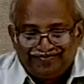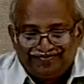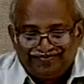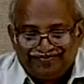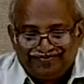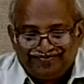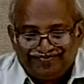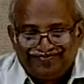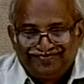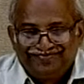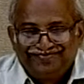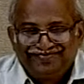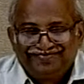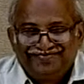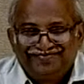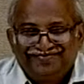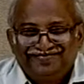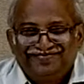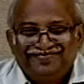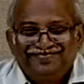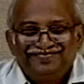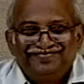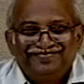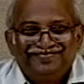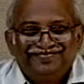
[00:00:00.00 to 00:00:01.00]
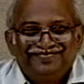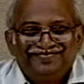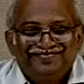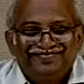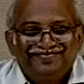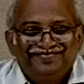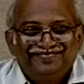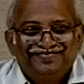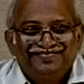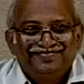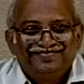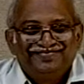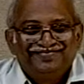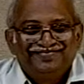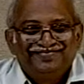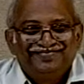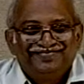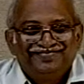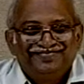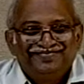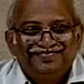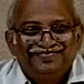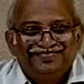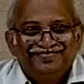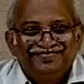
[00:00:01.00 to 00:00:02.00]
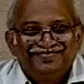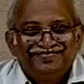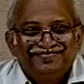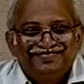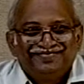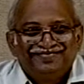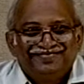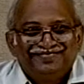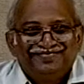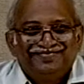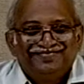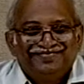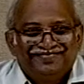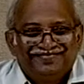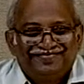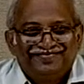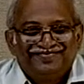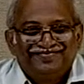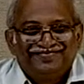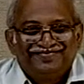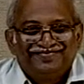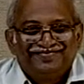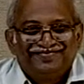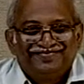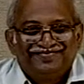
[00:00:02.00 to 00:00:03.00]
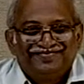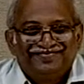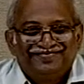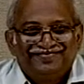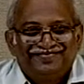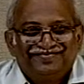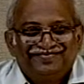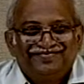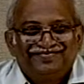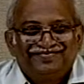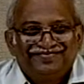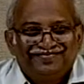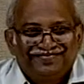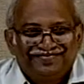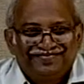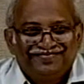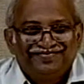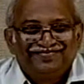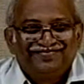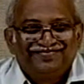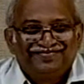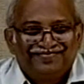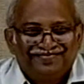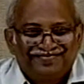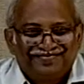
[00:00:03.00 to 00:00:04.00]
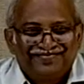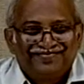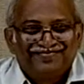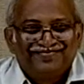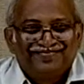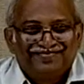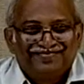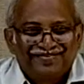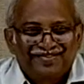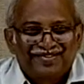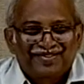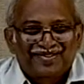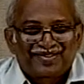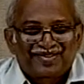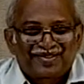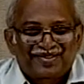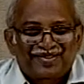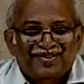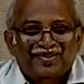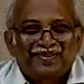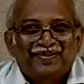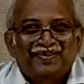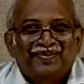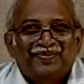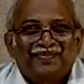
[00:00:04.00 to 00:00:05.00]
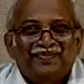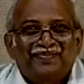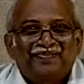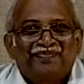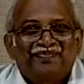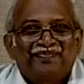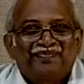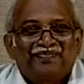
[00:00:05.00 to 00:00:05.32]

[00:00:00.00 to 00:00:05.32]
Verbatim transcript: Once they reach a place, it has to go into trucks. And the truck lobby, because